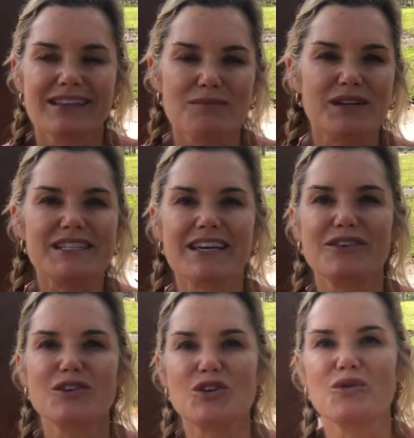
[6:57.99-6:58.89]
let me
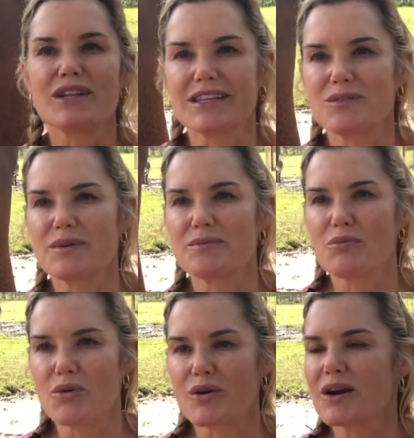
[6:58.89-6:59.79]
tell you a little bit
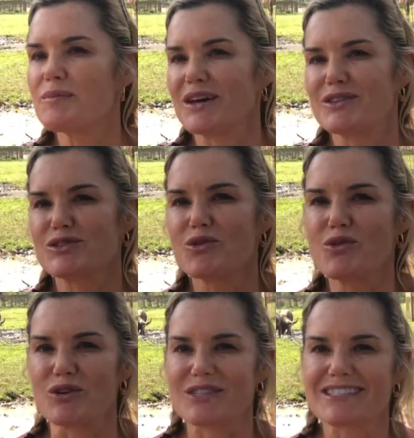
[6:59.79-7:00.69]
more about this
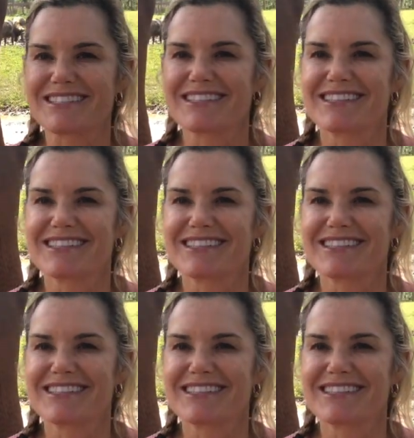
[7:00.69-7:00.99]
course.